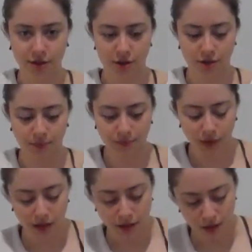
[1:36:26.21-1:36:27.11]
you know.
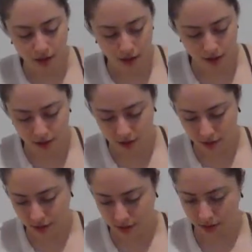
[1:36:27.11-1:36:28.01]

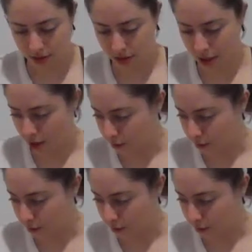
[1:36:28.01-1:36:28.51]
So,